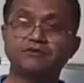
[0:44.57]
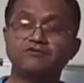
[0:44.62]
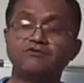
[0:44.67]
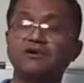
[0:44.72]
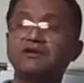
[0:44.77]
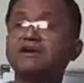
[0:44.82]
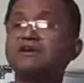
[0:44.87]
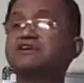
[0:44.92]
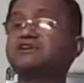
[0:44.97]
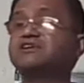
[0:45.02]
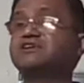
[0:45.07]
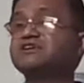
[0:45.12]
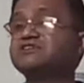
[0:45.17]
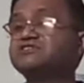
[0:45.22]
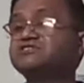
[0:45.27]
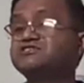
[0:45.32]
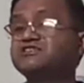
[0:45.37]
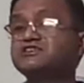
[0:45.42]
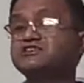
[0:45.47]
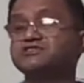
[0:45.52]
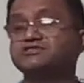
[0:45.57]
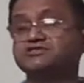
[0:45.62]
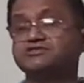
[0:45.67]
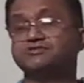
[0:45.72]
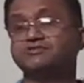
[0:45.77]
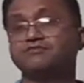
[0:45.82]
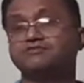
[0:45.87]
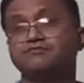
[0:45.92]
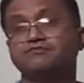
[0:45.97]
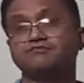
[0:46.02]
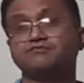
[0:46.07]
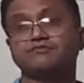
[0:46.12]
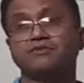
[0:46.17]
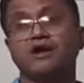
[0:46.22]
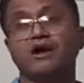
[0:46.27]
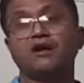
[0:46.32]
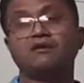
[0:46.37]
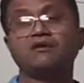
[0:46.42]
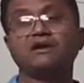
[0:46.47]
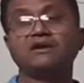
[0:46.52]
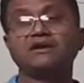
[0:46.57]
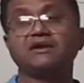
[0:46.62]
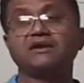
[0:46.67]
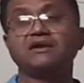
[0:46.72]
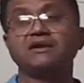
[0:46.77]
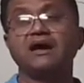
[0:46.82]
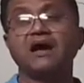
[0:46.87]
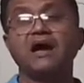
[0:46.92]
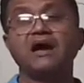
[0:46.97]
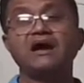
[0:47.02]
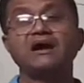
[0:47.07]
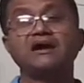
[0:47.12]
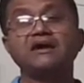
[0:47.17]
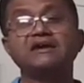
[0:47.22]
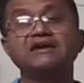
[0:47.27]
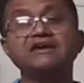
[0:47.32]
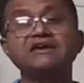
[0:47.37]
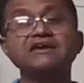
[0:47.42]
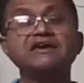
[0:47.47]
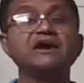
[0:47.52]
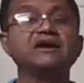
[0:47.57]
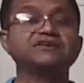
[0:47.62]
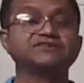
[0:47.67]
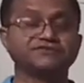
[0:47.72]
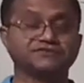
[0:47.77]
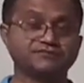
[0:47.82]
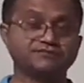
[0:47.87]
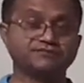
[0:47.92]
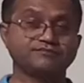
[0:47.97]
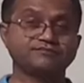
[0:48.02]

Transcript: when it reaches our ear,